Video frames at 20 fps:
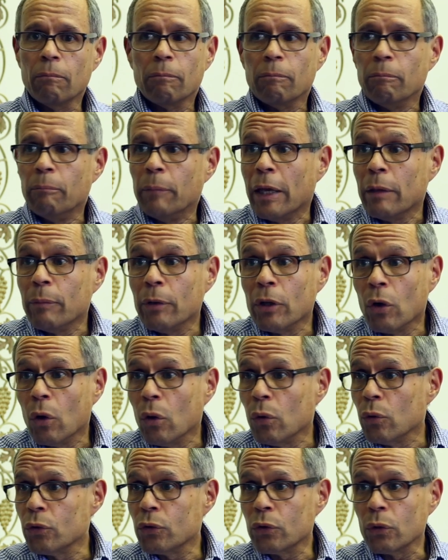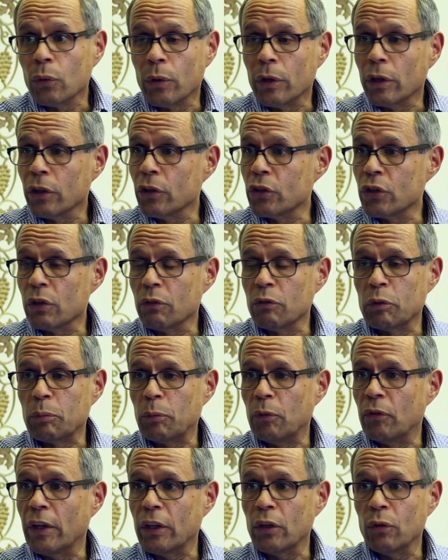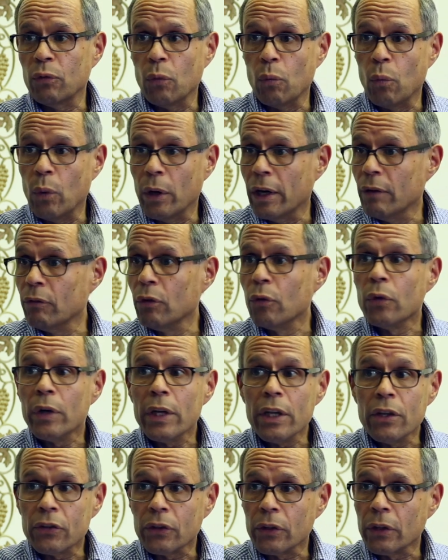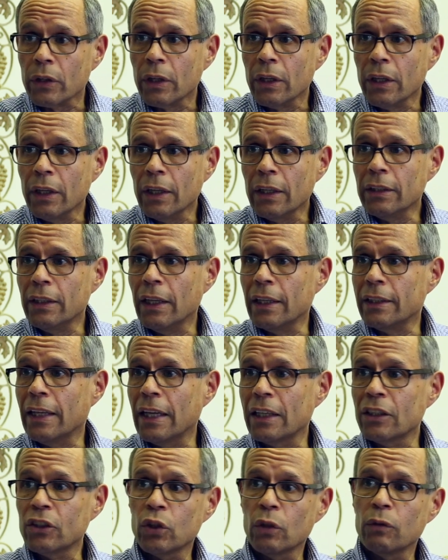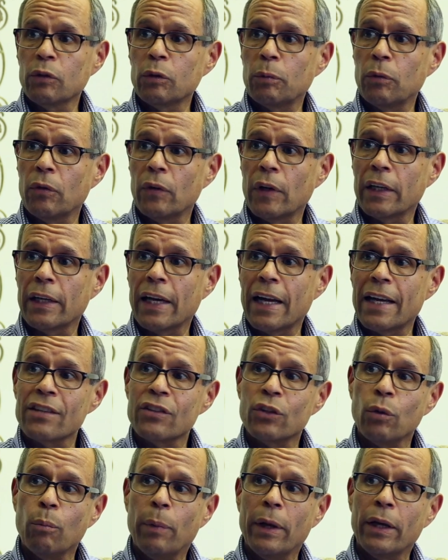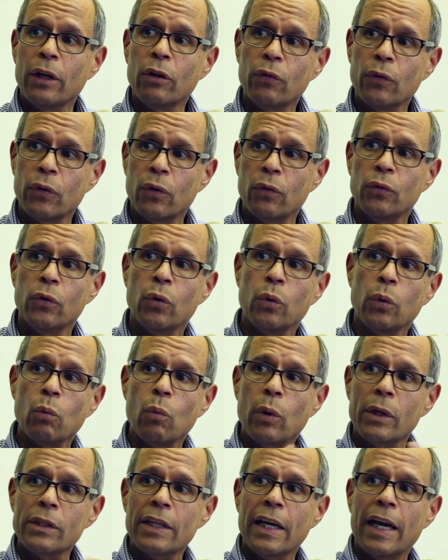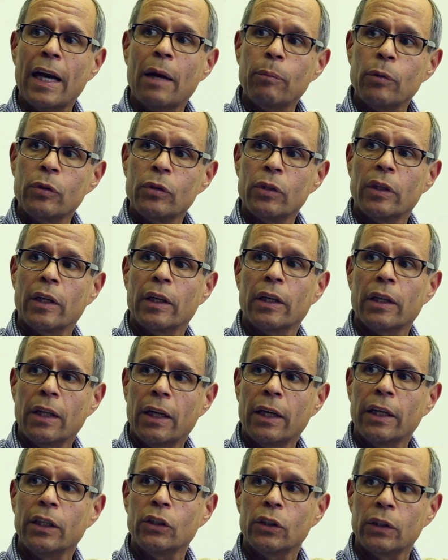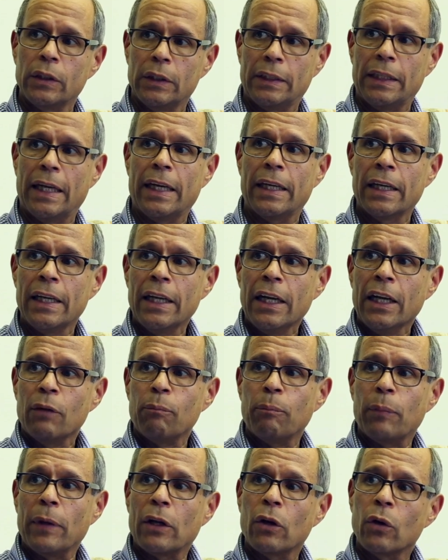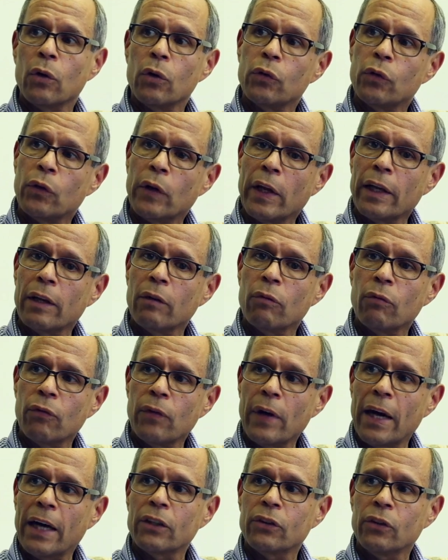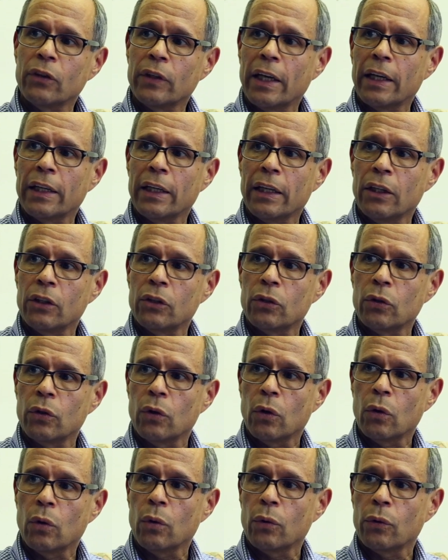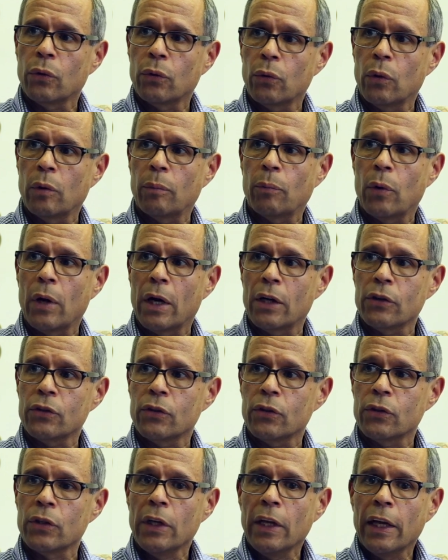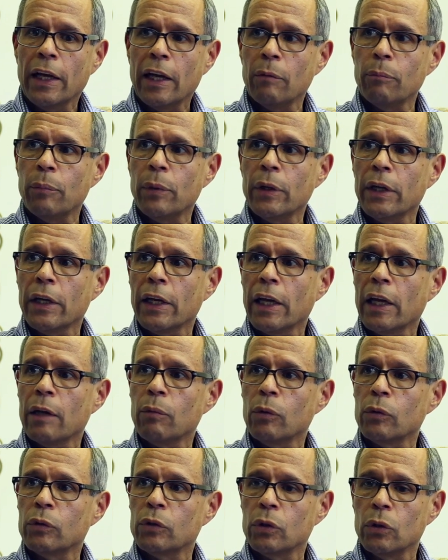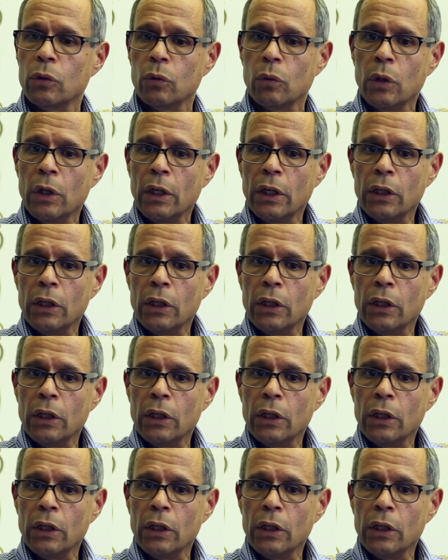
maybe goes to another service provider for whatever reason, that service provider has the benefit of knowing what's happened to that client to date, because they can factor that into the whole thought process and being able to